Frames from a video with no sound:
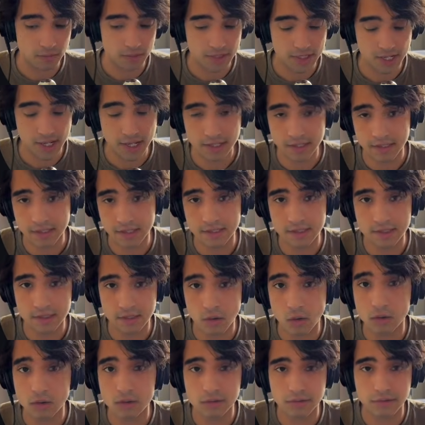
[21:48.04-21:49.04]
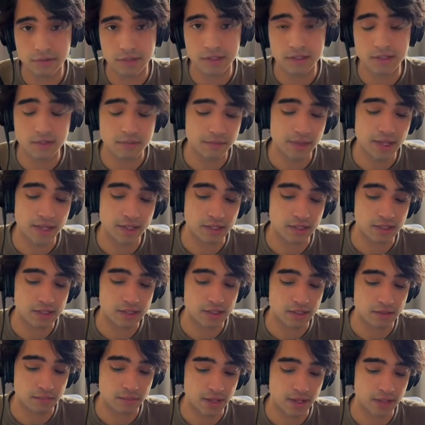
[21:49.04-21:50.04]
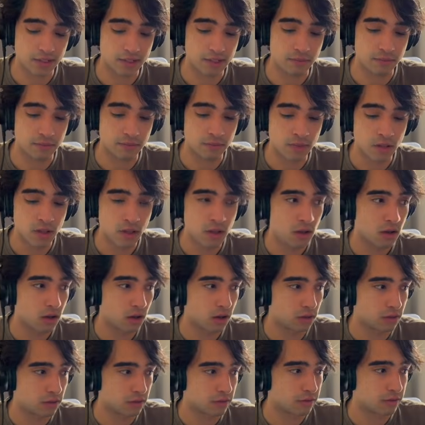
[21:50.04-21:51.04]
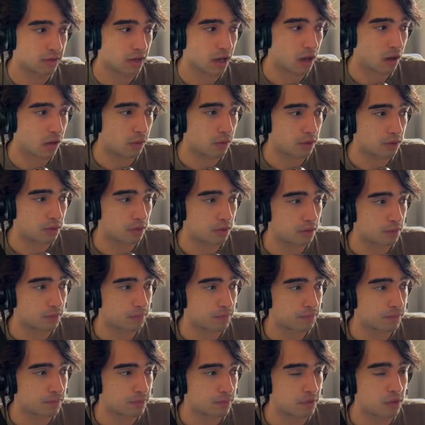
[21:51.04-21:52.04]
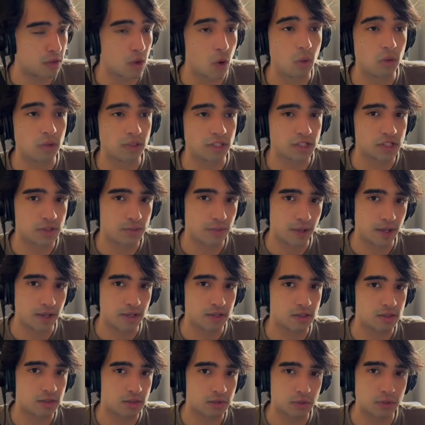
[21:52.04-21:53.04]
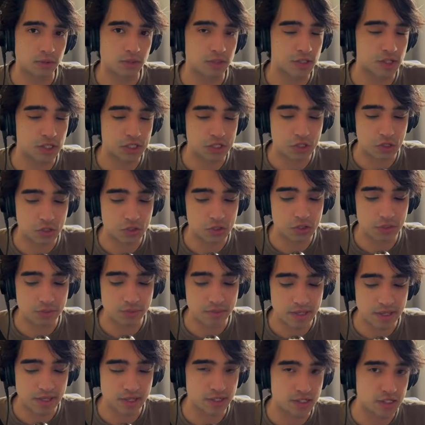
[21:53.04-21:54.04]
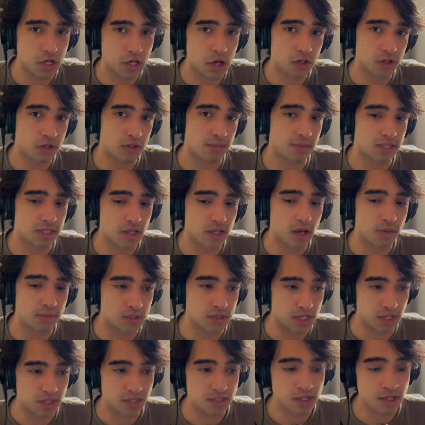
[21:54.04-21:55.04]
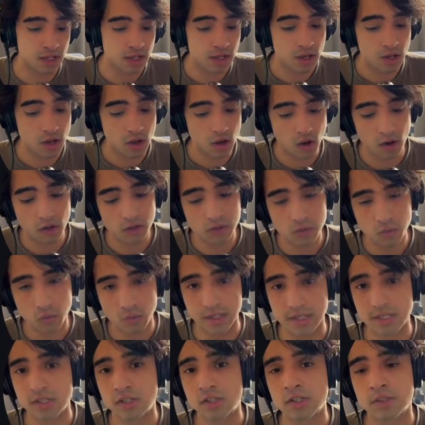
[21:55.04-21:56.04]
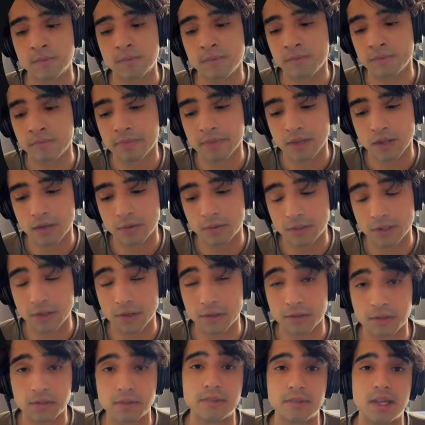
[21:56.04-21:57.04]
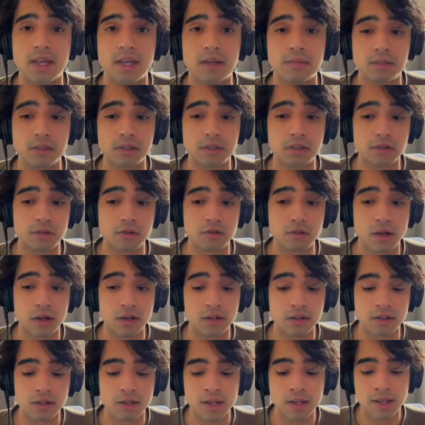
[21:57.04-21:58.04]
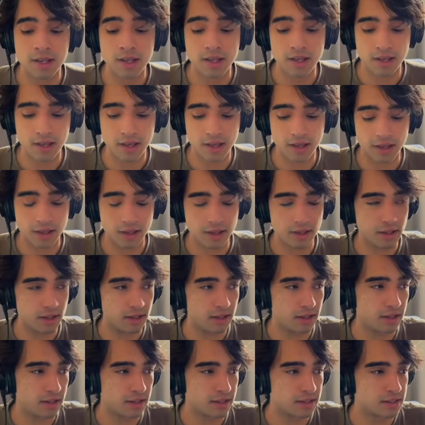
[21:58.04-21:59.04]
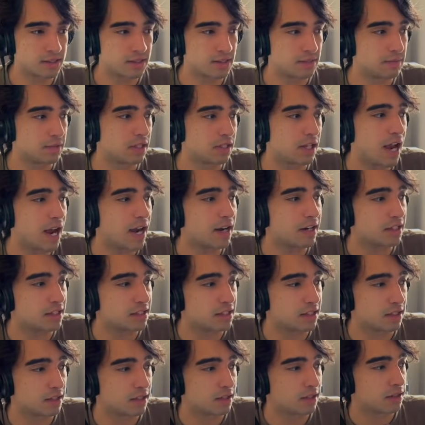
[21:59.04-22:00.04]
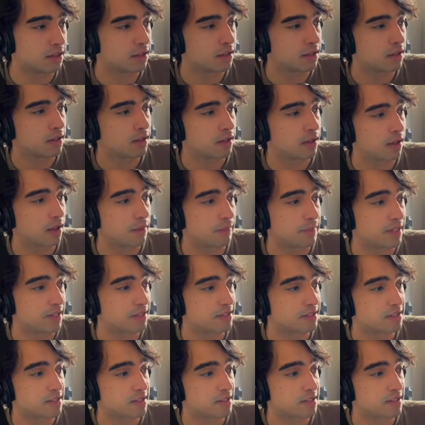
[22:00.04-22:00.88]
take all of these embeddings and make them all of our knowledge base, which is going to be a document object on which we're going to be able to run a similarity, a